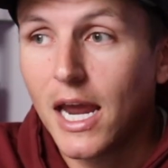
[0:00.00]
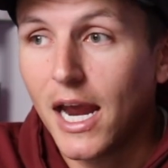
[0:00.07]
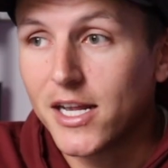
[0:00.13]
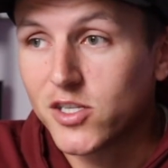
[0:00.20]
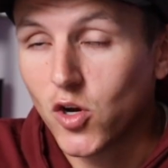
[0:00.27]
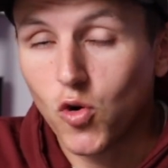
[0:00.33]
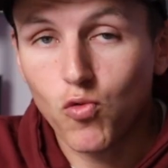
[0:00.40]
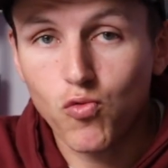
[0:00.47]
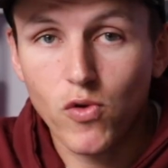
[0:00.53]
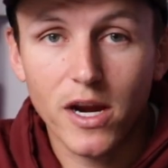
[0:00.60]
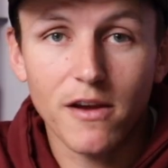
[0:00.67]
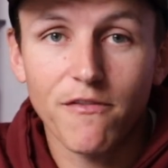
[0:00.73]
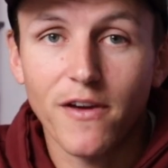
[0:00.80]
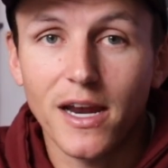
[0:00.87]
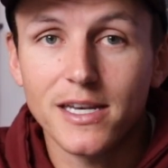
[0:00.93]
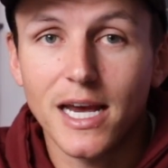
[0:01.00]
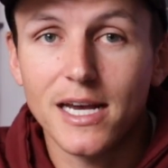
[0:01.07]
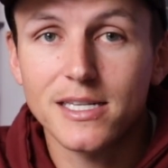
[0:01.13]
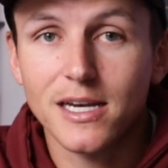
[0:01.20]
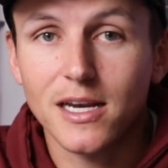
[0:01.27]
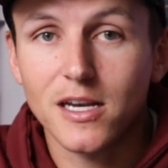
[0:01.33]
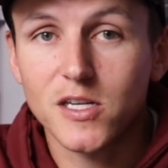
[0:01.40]
it's a great,
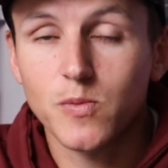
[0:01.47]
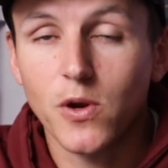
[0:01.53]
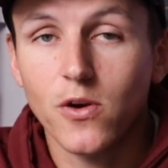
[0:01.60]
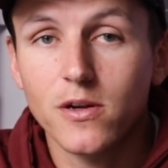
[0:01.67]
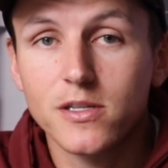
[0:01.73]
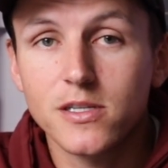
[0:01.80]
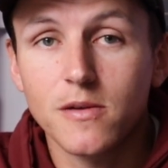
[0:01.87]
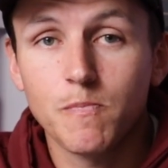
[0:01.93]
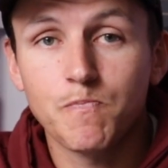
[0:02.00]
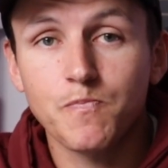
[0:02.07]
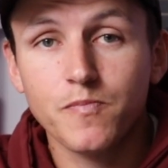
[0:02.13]
fantastic experience.